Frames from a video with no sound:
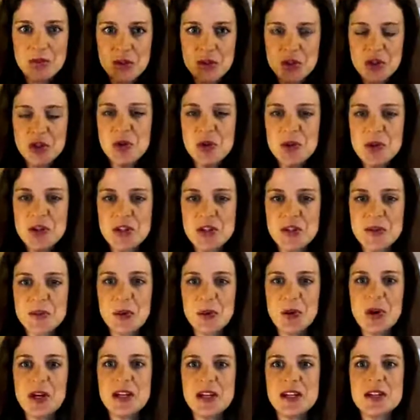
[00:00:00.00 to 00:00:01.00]
do at this
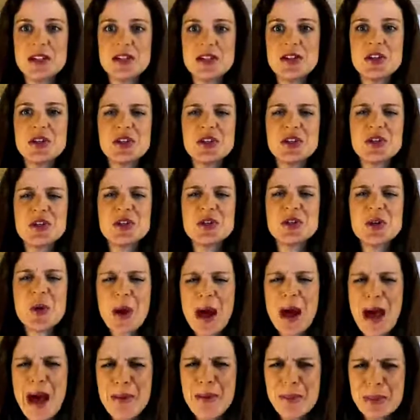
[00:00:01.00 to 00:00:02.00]
point is they're just so
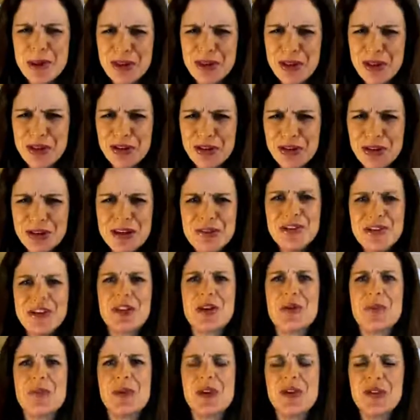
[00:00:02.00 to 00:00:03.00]
happy that they're leaving
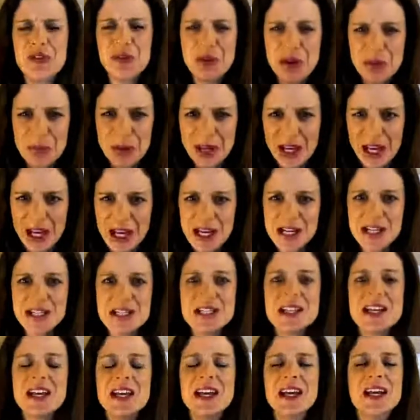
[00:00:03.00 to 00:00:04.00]
their misery
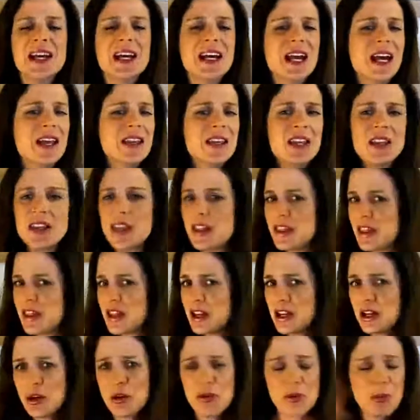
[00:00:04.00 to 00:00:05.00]
behind, and then
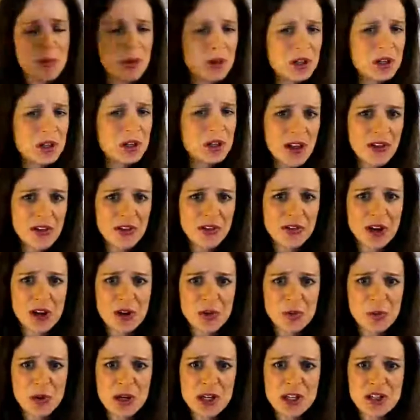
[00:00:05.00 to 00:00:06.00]
they put in all this
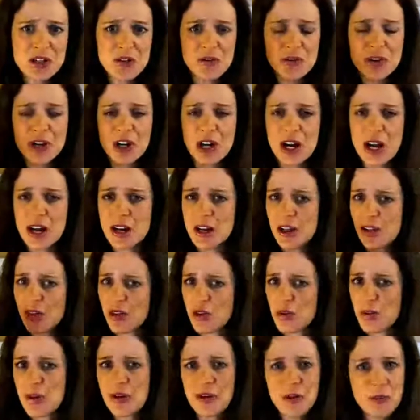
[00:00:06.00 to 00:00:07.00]
hard work to figure out how to get
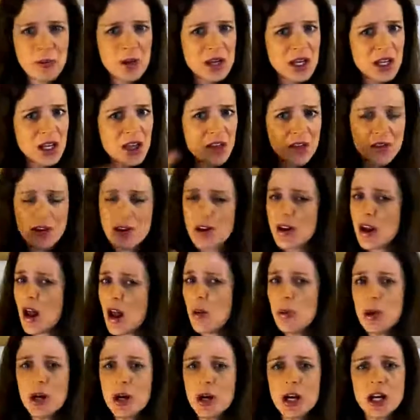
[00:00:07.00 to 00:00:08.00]
their resume together and
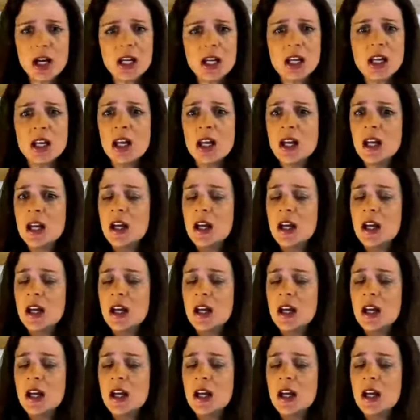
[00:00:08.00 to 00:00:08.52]
network, and